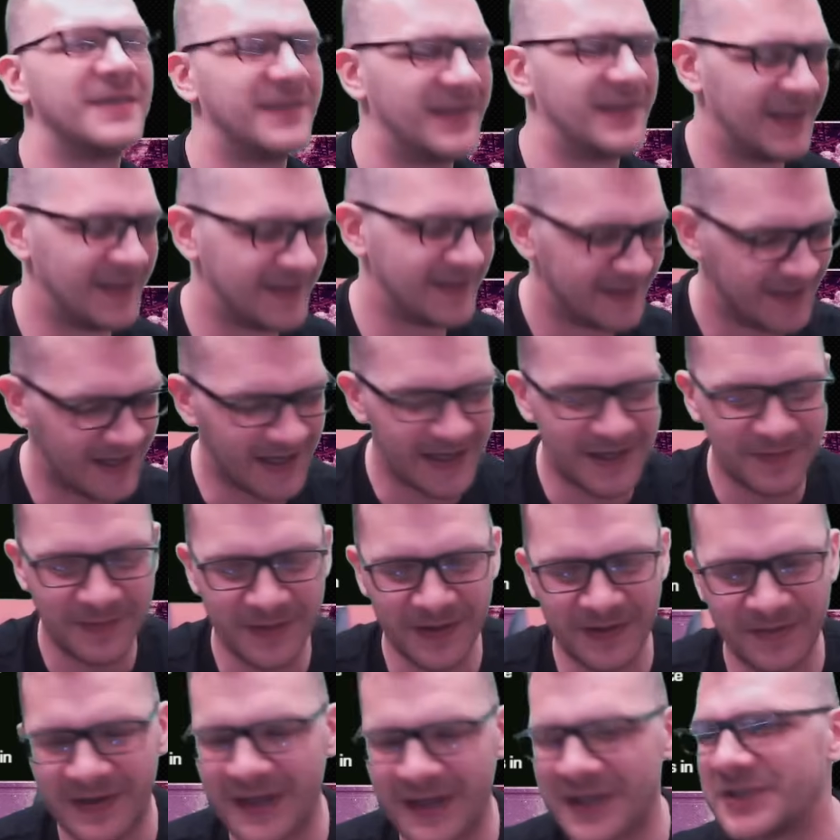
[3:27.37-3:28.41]
the attack
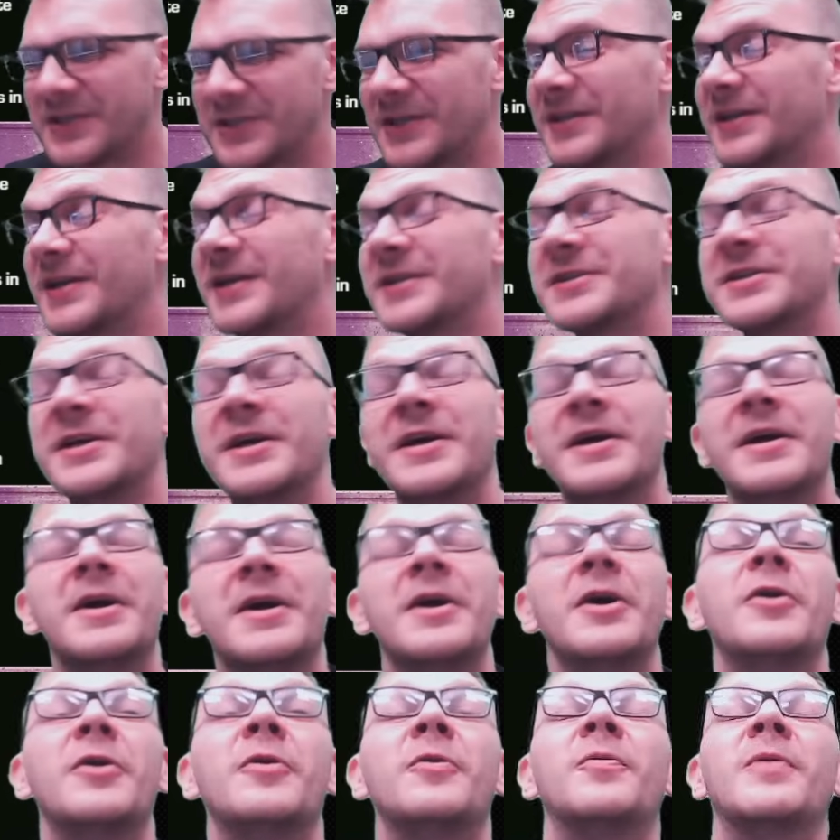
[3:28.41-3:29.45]
modification alteration,
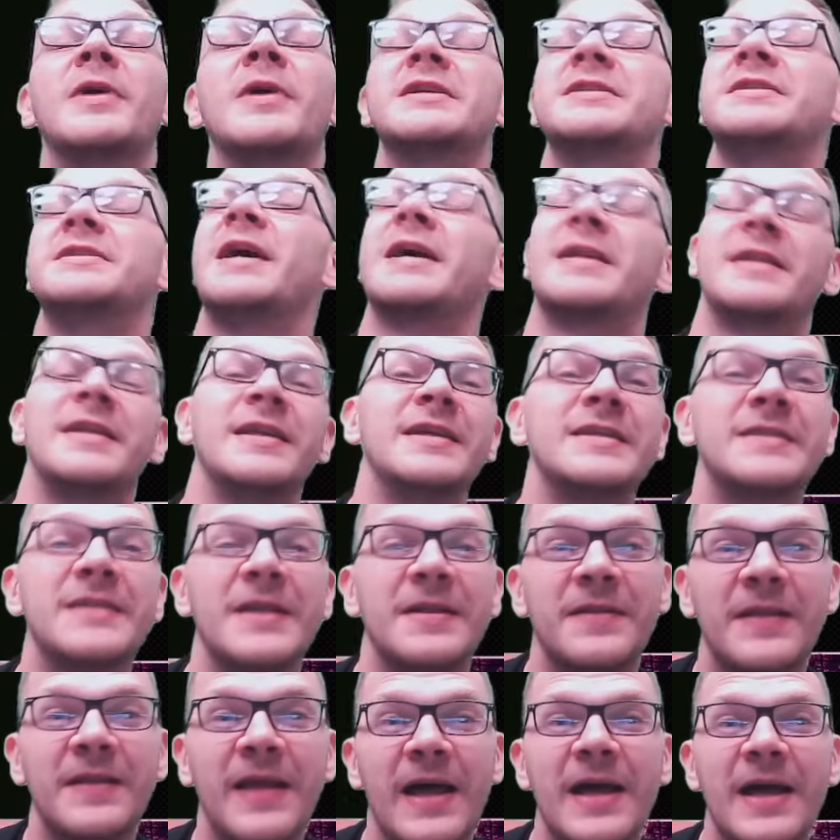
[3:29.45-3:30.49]
was not
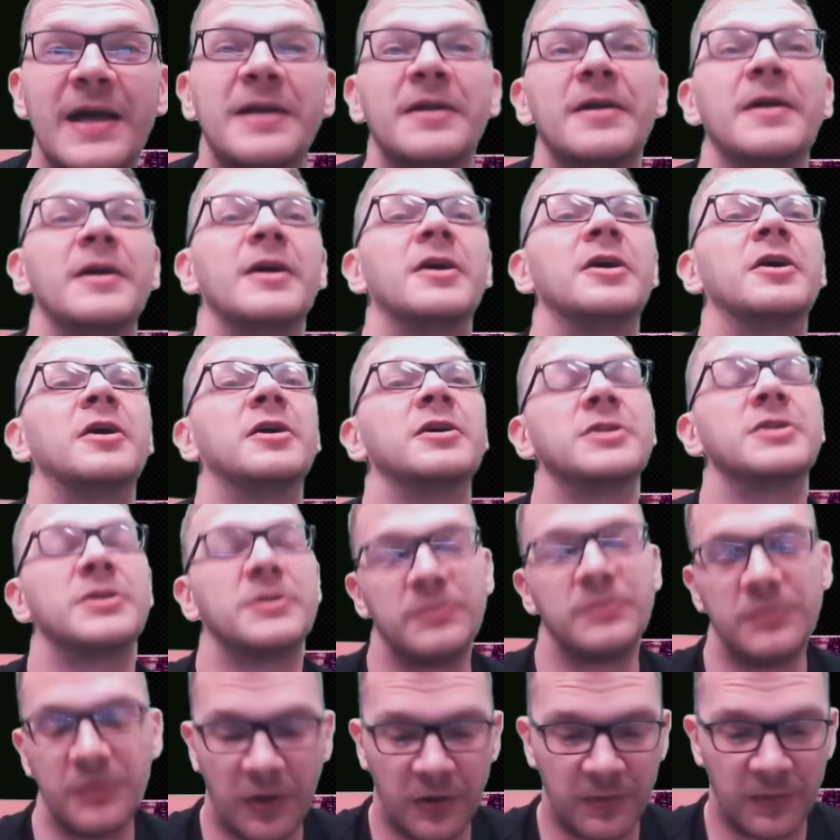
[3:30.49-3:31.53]
listed there, or just
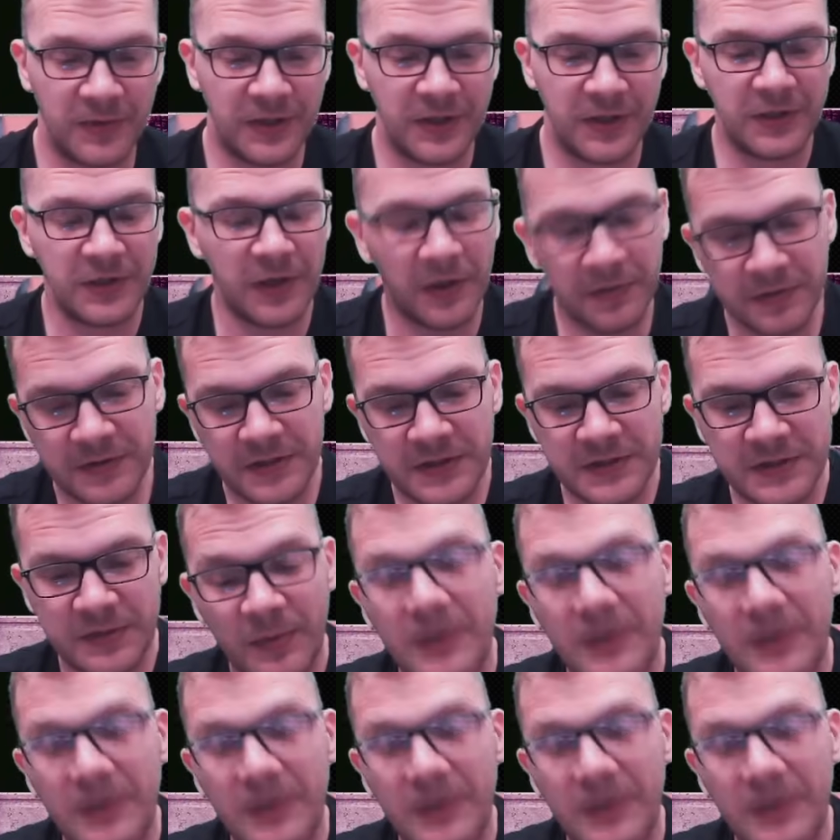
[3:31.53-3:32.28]
nobody noticed.